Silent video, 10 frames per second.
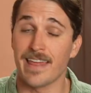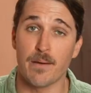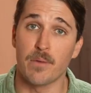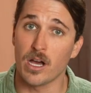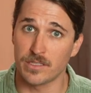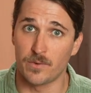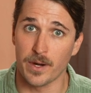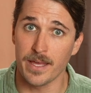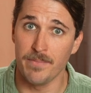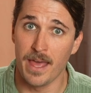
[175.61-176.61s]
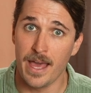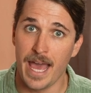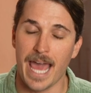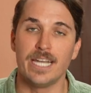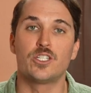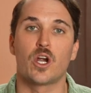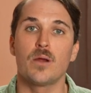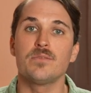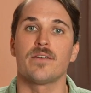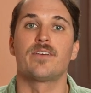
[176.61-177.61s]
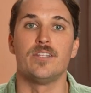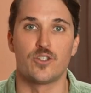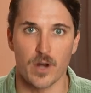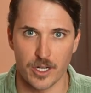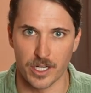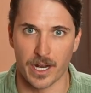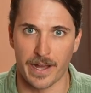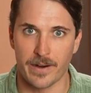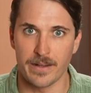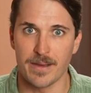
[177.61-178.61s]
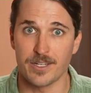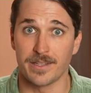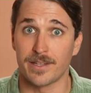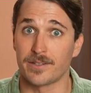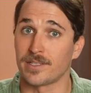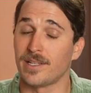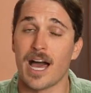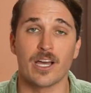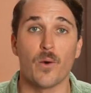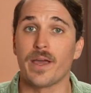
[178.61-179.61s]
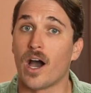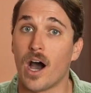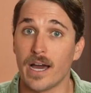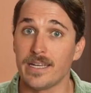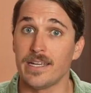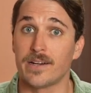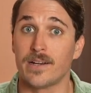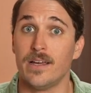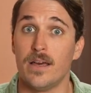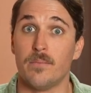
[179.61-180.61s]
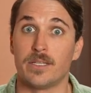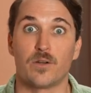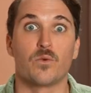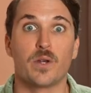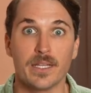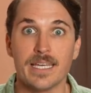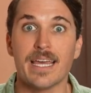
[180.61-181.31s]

that box for you. And in terms of construction, I already mentioned that there's a lot going on here, but there really